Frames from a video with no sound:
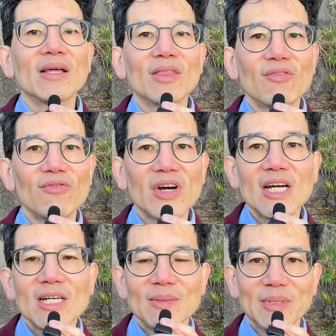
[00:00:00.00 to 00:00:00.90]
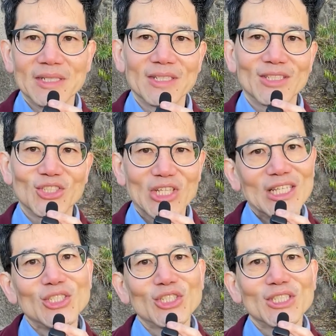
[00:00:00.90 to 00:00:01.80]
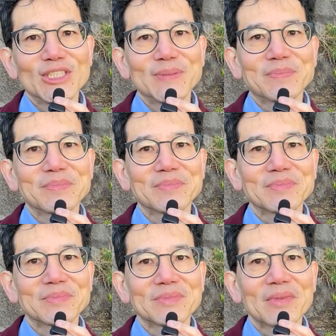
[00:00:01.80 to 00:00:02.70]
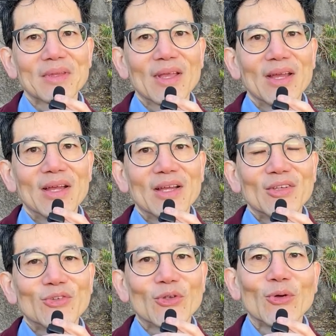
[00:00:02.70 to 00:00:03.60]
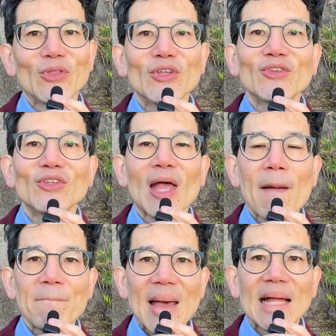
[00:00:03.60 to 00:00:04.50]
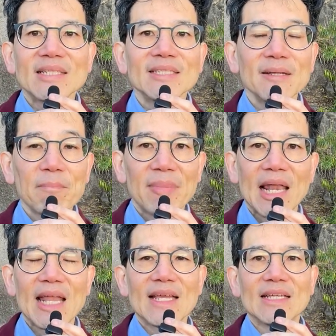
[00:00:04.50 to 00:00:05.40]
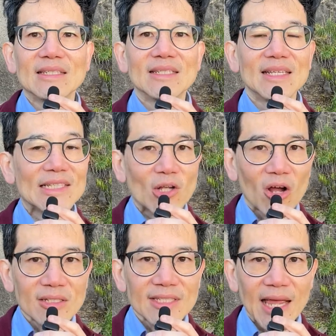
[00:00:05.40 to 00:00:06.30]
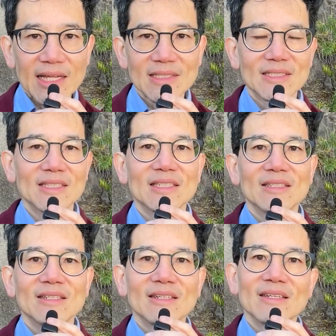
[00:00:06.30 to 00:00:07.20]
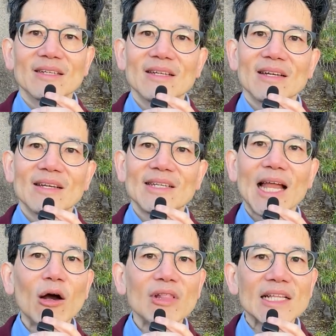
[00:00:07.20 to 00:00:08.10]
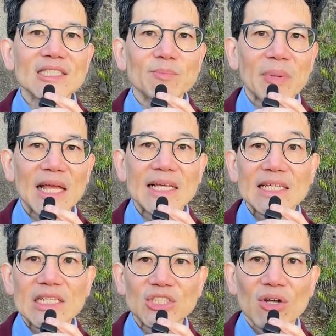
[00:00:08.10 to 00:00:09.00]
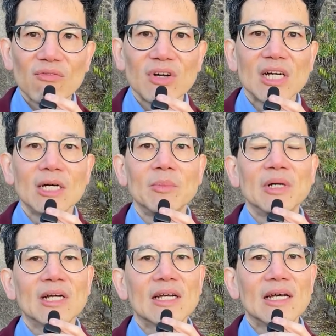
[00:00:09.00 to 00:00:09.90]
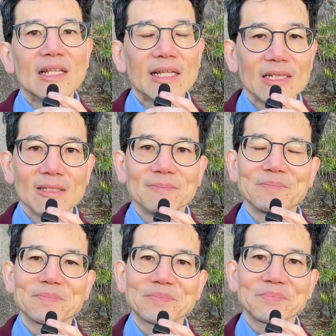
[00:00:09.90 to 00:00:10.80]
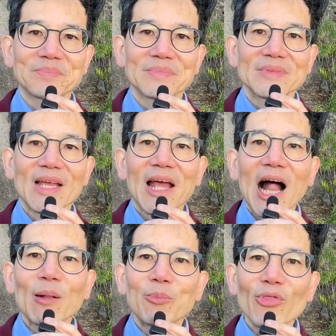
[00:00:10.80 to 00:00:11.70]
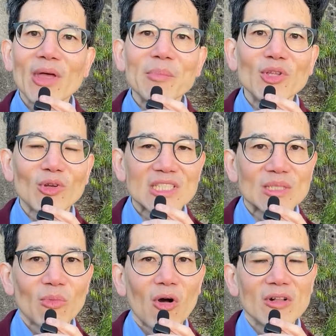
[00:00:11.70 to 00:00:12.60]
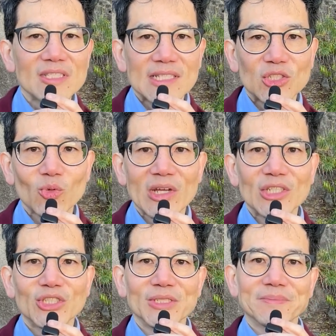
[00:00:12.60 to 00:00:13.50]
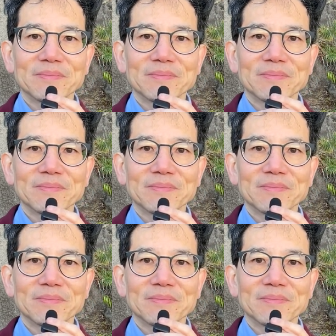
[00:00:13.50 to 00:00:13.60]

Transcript: the verb changes. So this is pattern play in context. Now let's play each verb a little. I'll put them into a small situation.